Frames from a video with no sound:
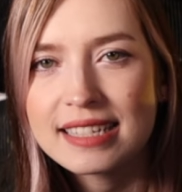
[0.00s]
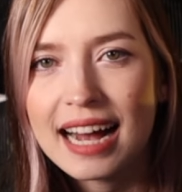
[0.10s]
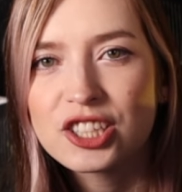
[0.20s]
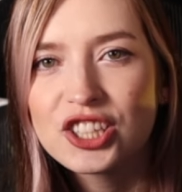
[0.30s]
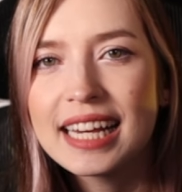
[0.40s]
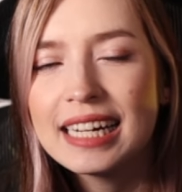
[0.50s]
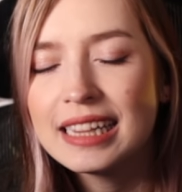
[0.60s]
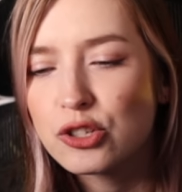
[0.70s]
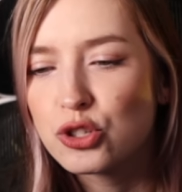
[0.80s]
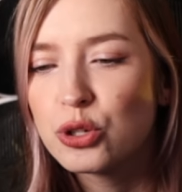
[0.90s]
actually getting
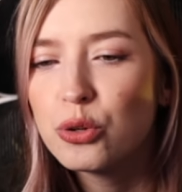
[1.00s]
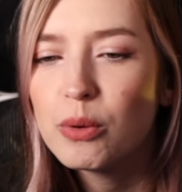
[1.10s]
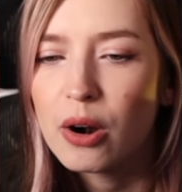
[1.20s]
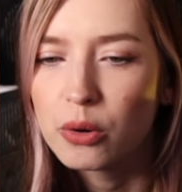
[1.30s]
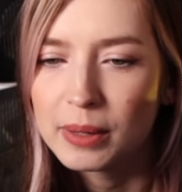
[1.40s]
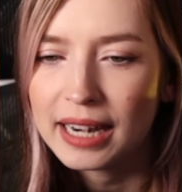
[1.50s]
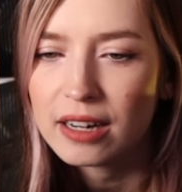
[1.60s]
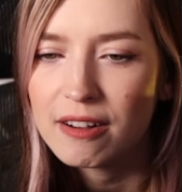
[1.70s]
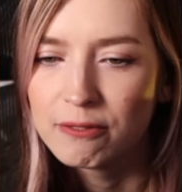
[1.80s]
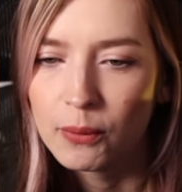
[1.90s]
these 2
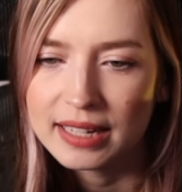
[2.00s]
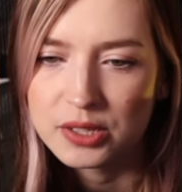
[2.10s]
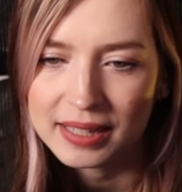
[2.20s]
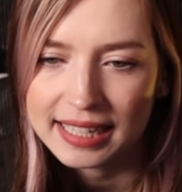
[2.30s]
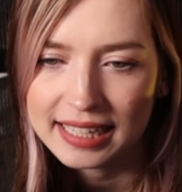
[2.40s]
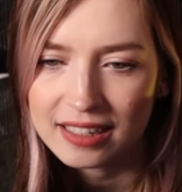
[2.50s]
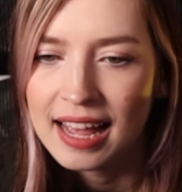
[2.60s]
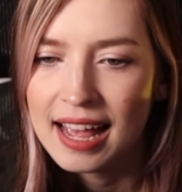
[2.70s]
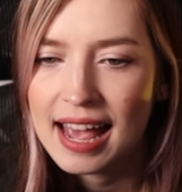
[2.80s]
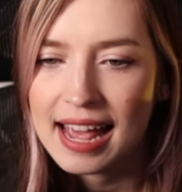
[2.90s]
rare voids right here.
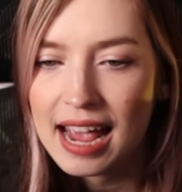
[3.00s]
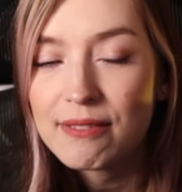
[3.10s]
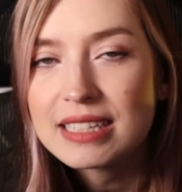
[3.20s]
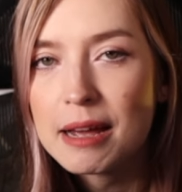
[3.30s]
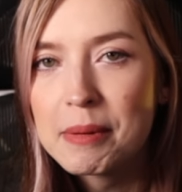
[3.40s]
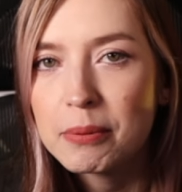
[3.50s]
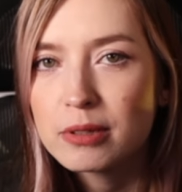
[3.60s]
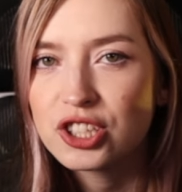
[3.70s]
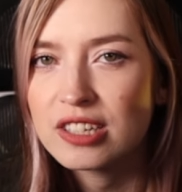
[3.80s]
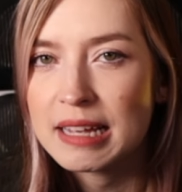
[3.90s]
And every time I pull
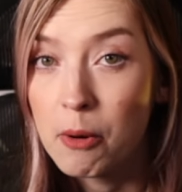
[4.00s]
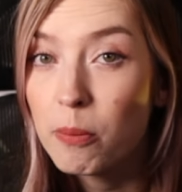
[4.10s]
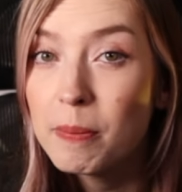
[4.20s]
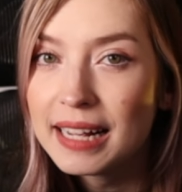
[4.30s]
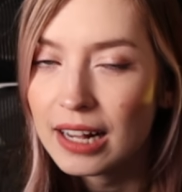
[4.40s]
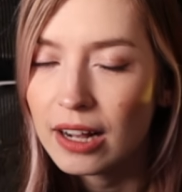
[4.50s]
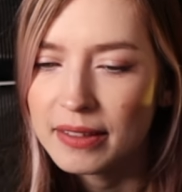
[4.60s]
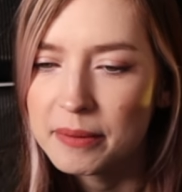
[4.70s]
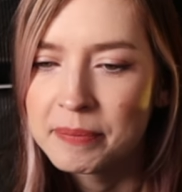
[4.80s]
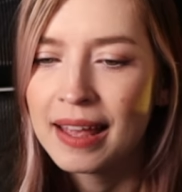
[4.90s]
shards, I'm hoping I got
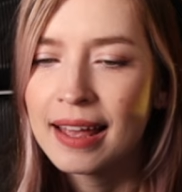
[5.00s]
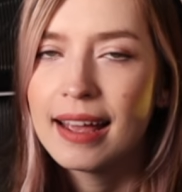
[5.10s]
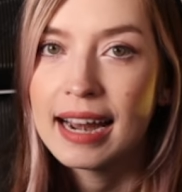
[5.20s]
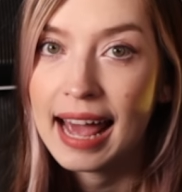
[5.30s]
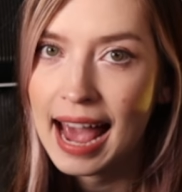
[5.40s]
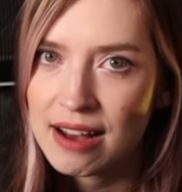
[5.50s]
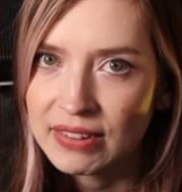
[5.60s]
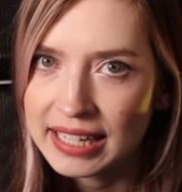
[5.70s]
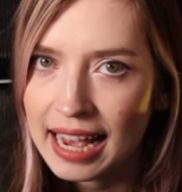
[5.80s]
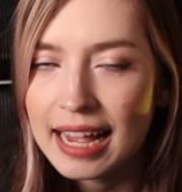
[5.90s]
them and I
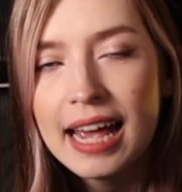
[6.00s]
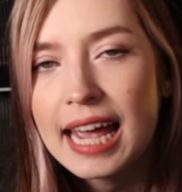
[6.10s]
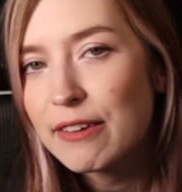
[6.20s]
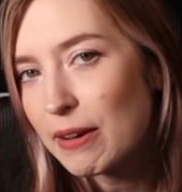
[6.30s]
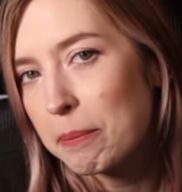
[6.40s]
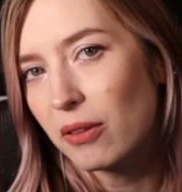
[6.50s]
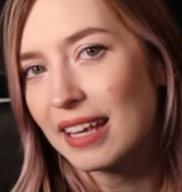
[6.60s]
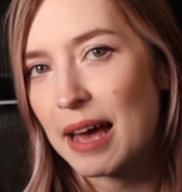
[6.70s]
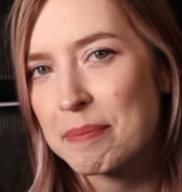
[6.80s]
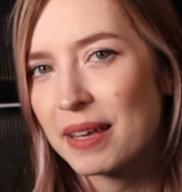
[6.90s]
haven't yet. If I pull the
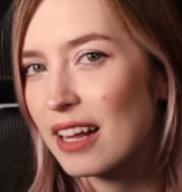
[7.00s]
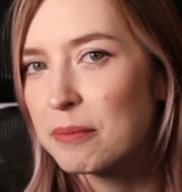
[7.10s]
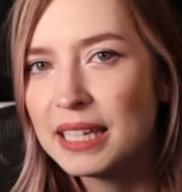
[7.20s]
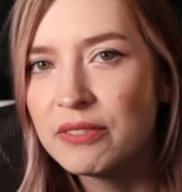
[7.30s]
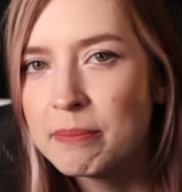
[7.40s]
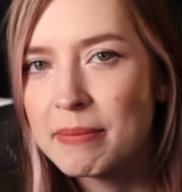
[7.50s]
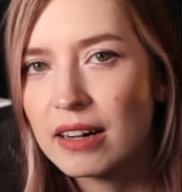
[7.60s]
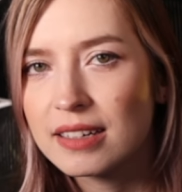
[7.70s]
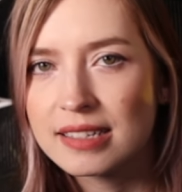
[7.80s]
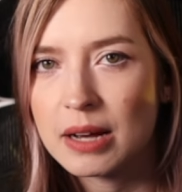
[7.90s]
epic, that'd be even better
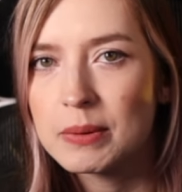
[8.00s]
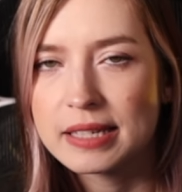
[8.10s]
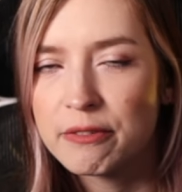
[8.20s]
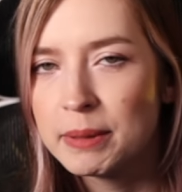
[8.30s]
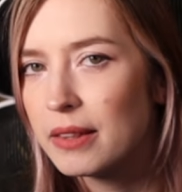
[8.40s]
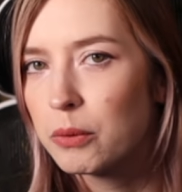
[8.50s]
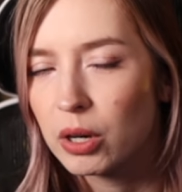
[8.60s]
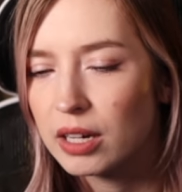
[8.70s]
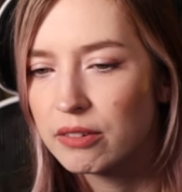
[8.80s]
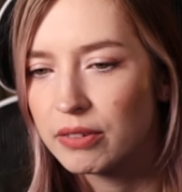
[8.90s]
because that would save me the
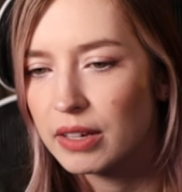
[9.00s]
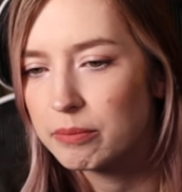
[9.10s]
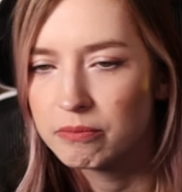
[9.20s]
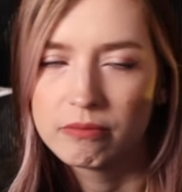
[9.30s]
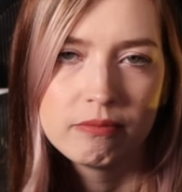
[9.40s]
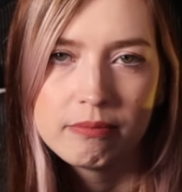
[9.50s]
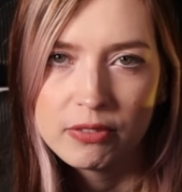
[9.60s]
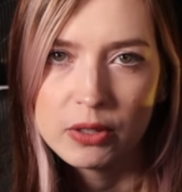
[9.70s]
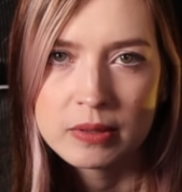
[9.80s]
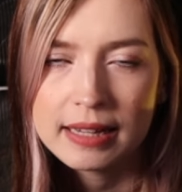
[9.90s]
work of like
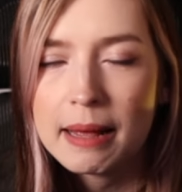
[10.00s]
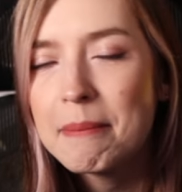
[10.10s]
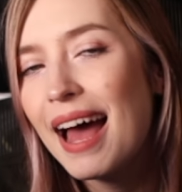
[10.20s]
fusing them.